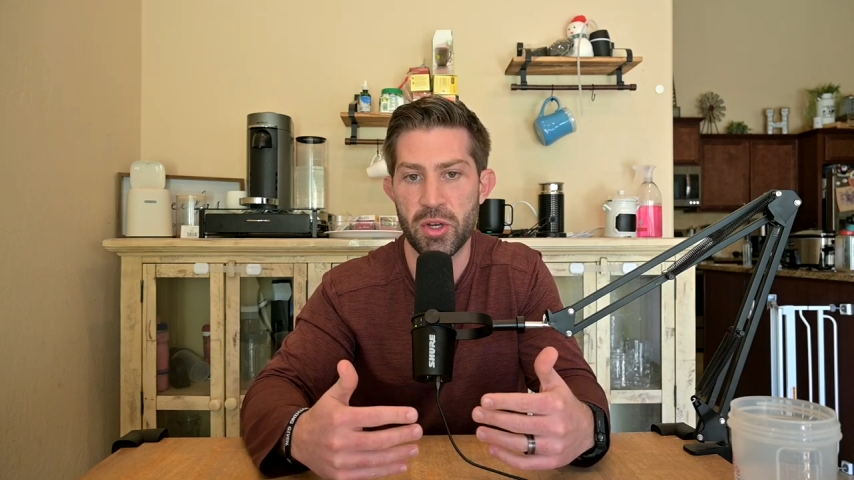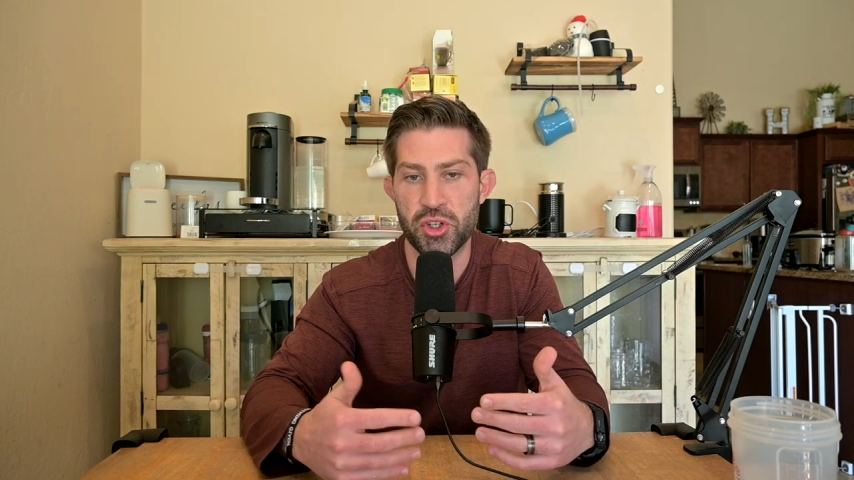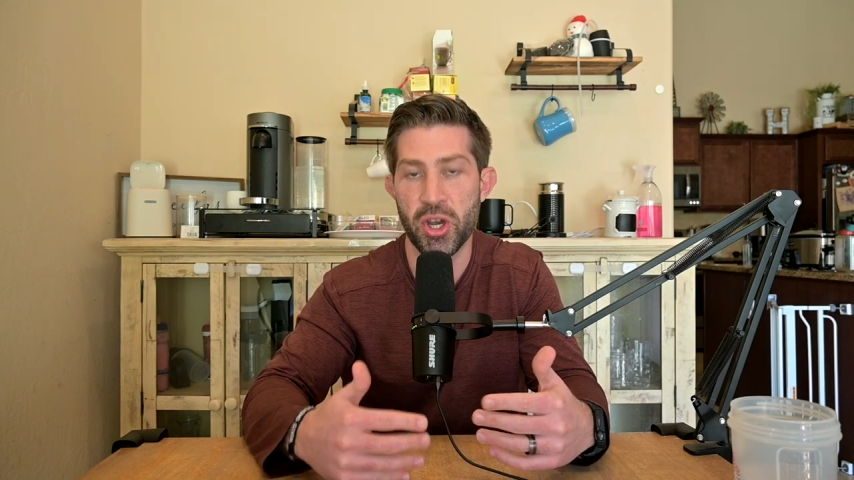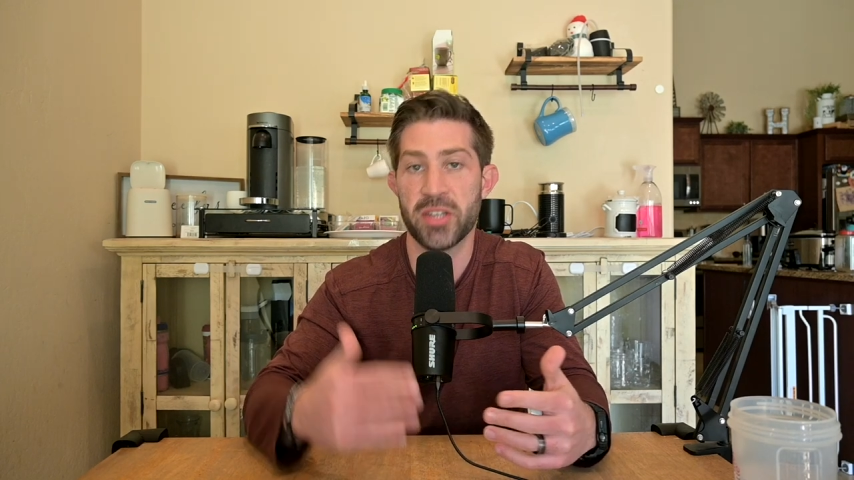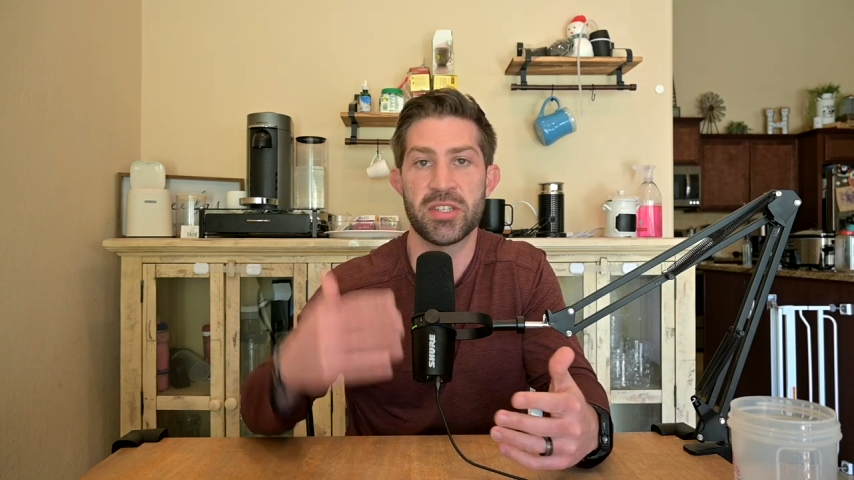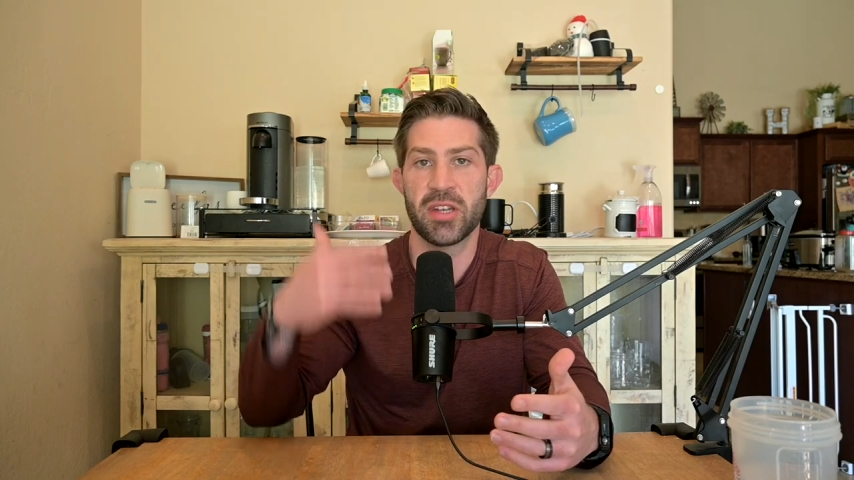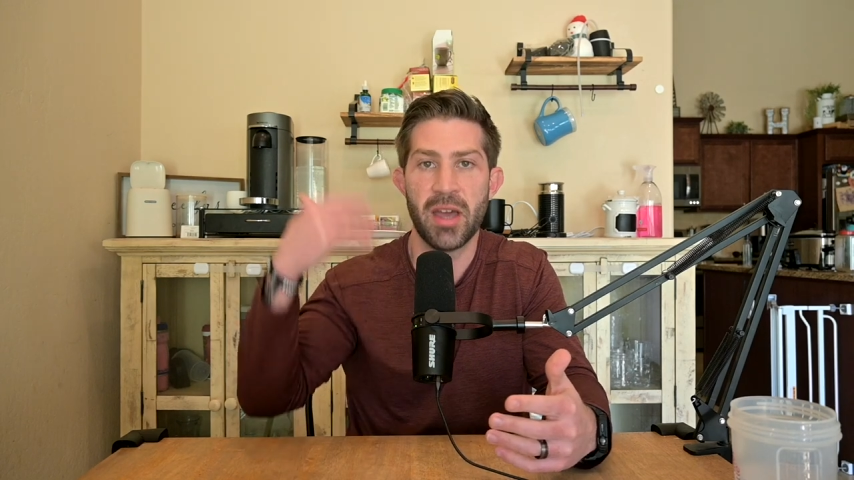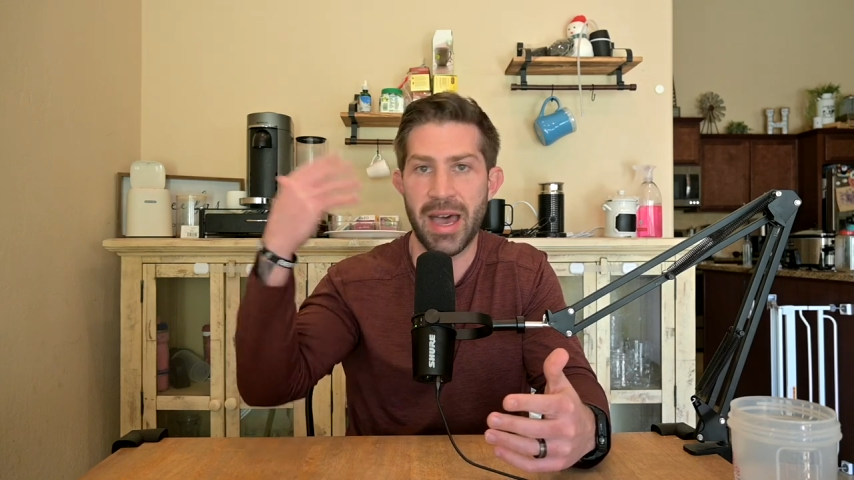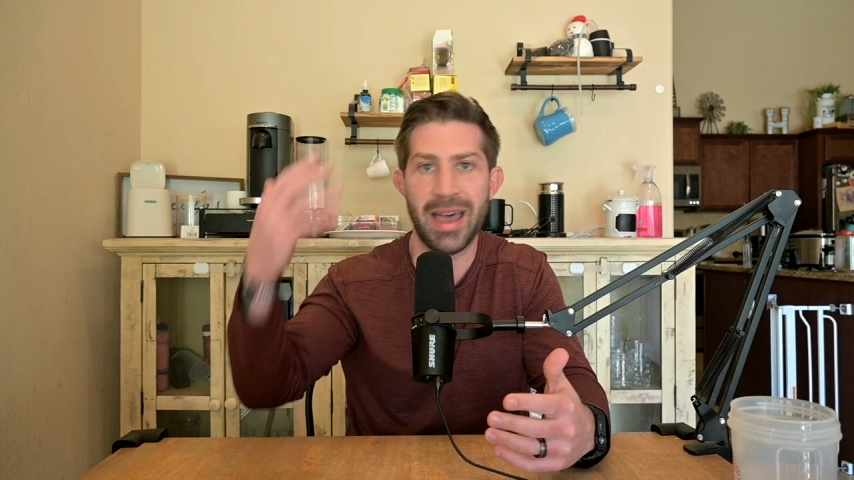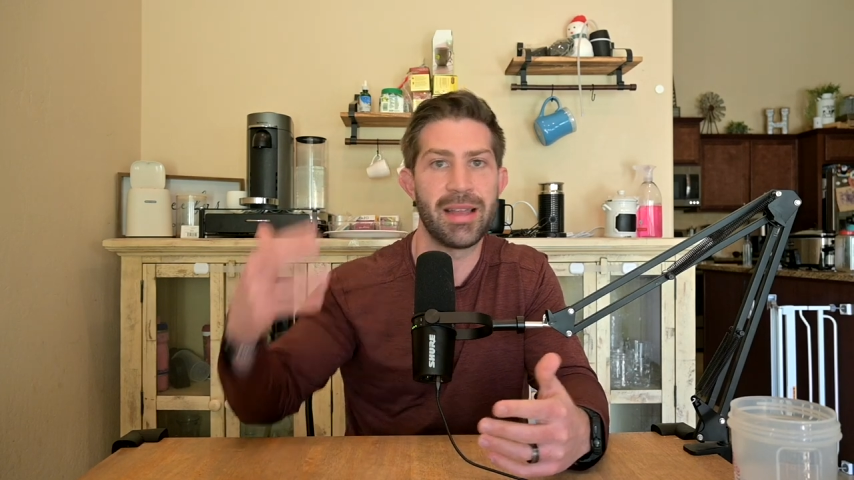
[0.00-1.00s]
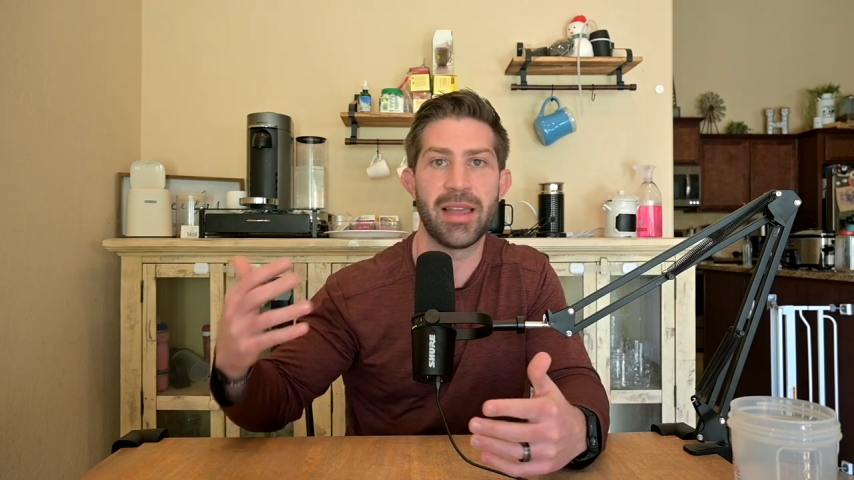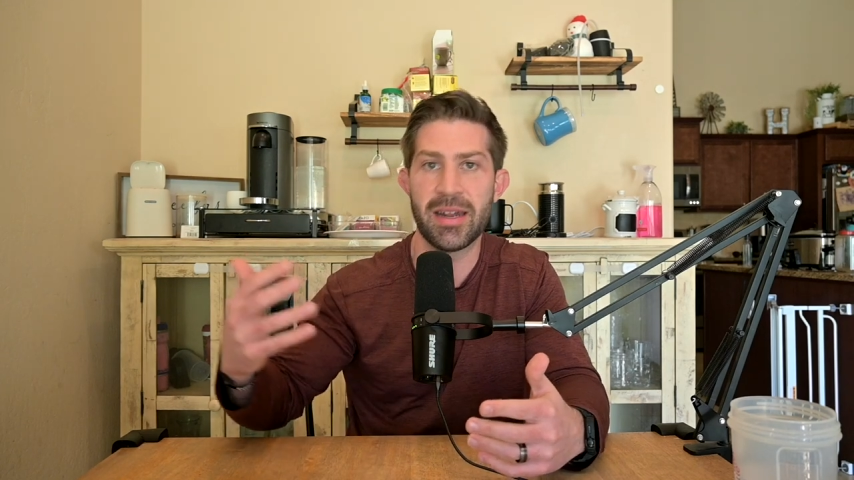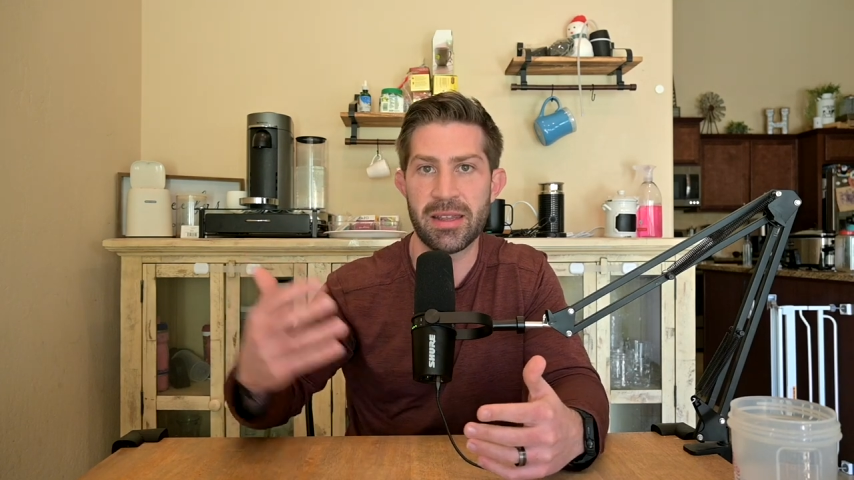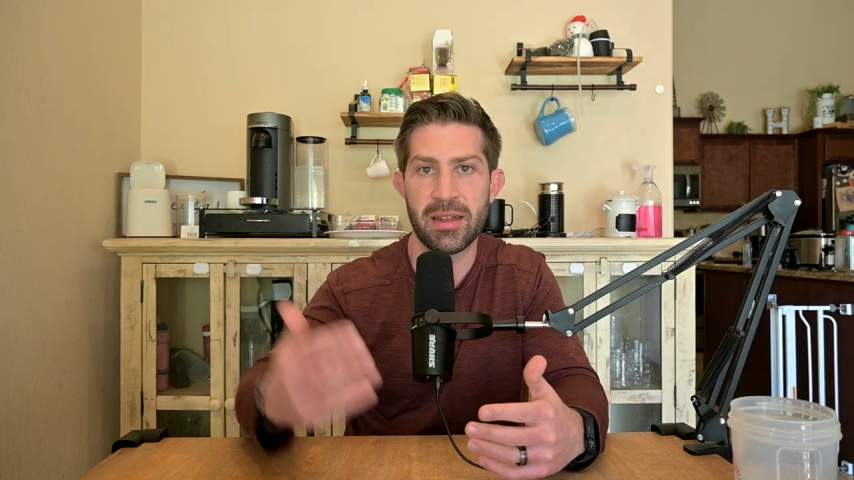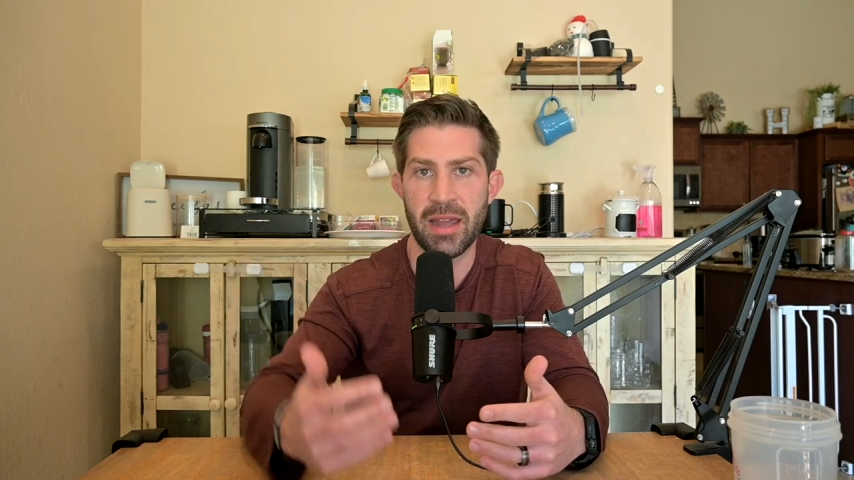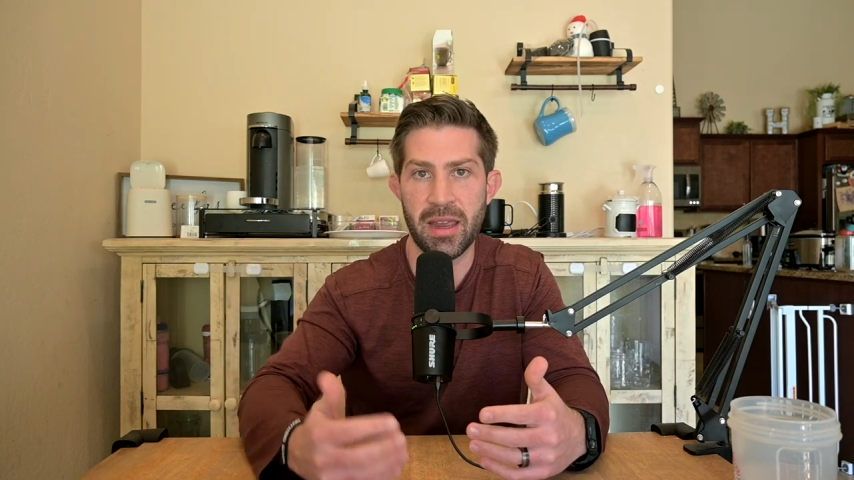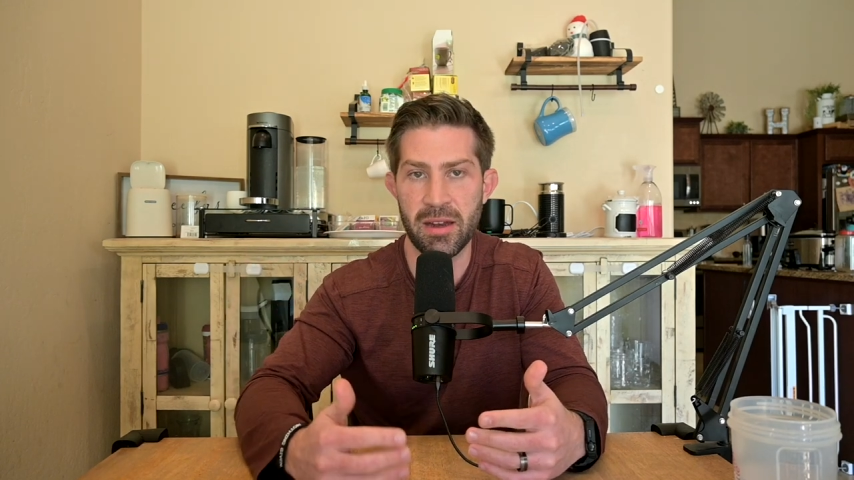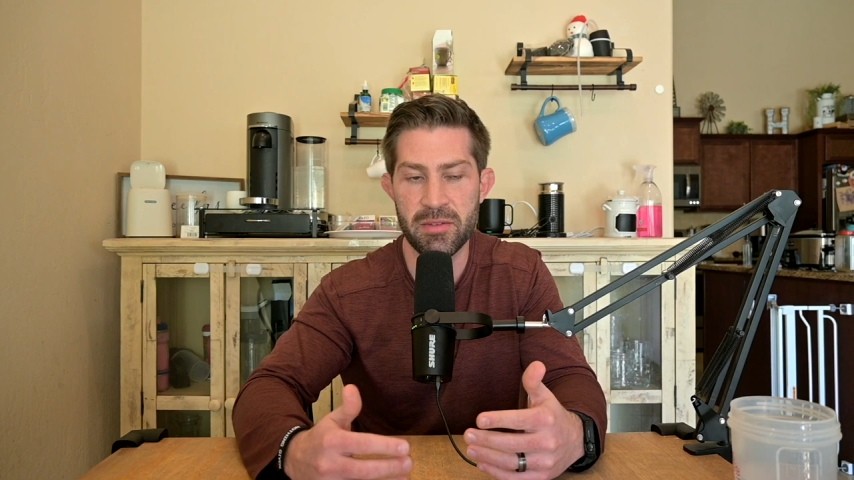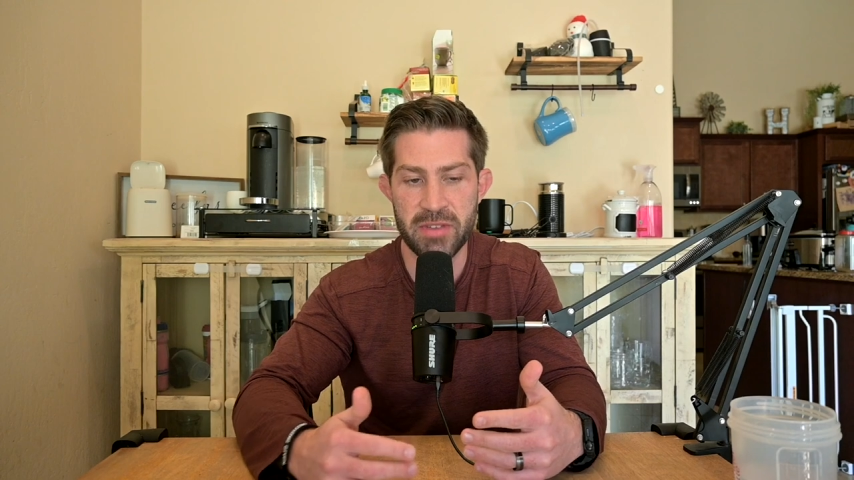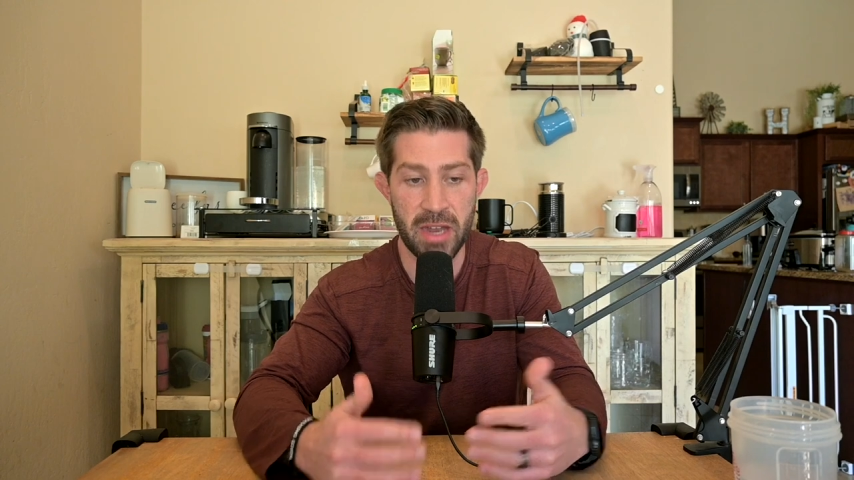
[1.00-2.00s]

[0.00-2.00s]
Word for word: just highlighting the negatives.